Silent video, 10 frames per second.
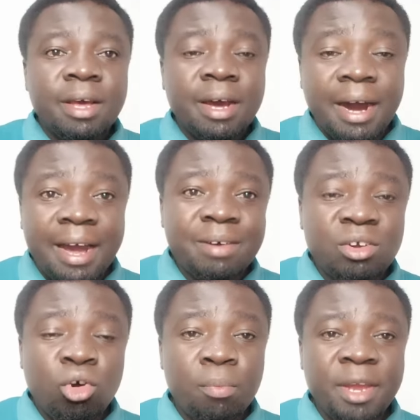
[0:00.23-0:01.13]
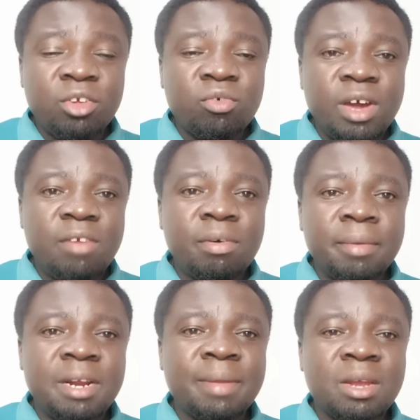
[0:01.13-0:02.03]
Hi everyone, hope you're doing well from
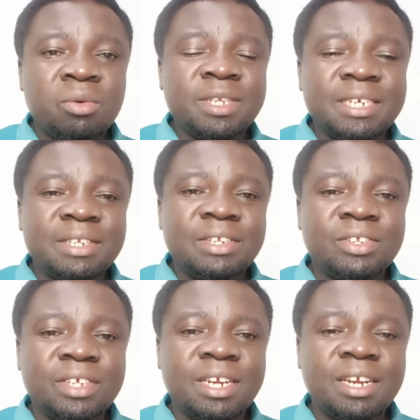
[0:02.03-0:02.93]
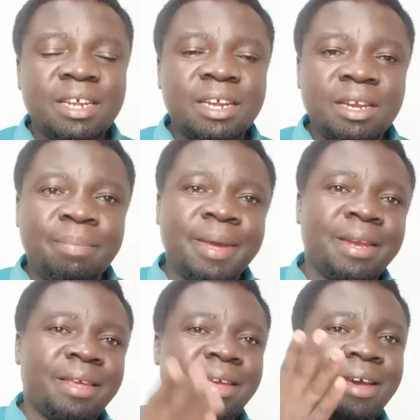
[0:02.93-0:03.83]
wherever you're watching this channel,
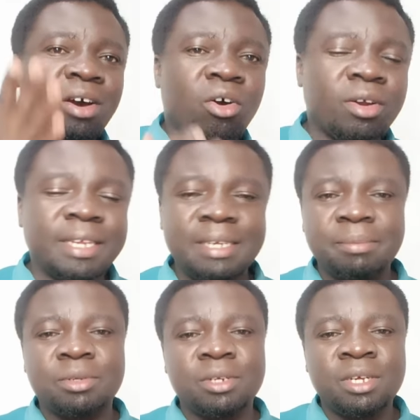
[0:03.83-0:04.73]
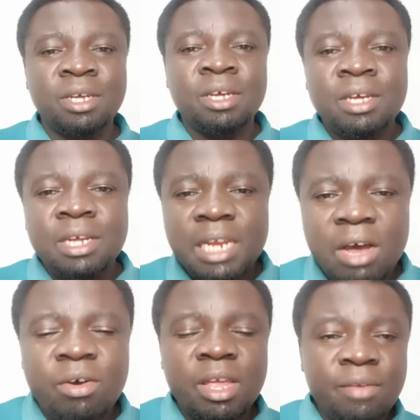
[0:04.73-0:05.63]
depending on the time zone.
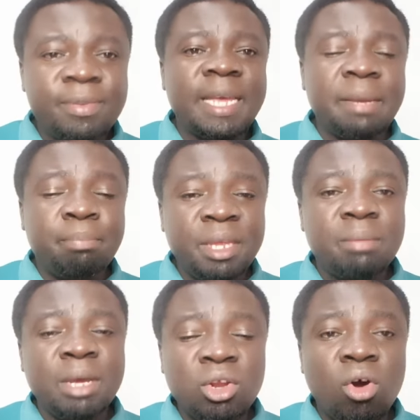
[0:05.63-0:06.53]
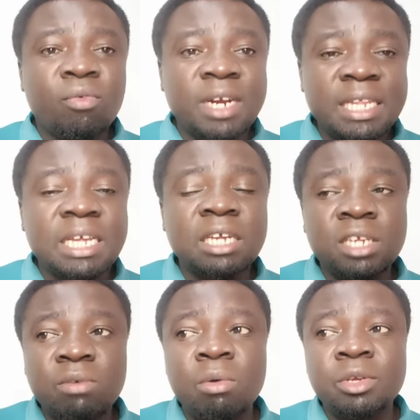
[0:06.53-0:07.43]
Now, if the impeachment of Rigathi
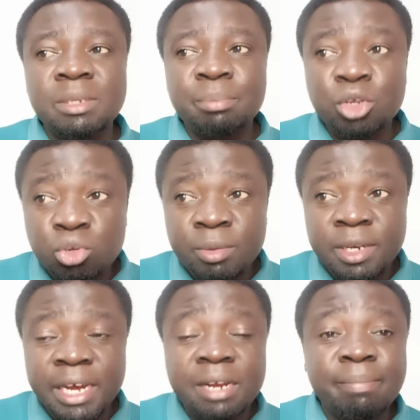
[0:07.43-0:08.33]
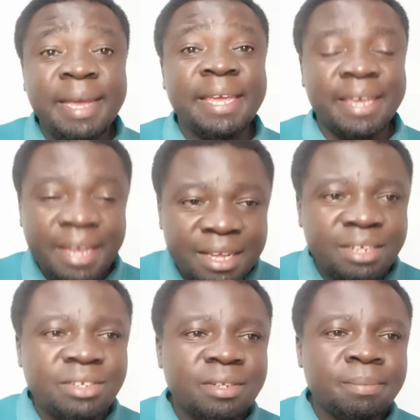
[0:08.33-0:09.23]
Gachagua was supposed to be done by
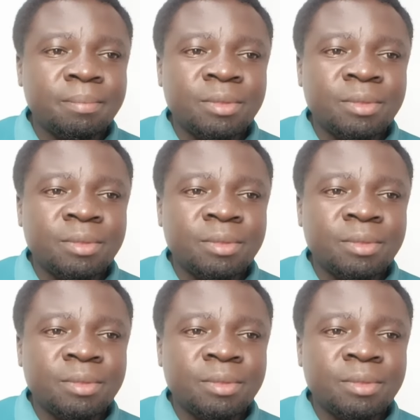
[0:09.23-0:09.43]
Kenyans,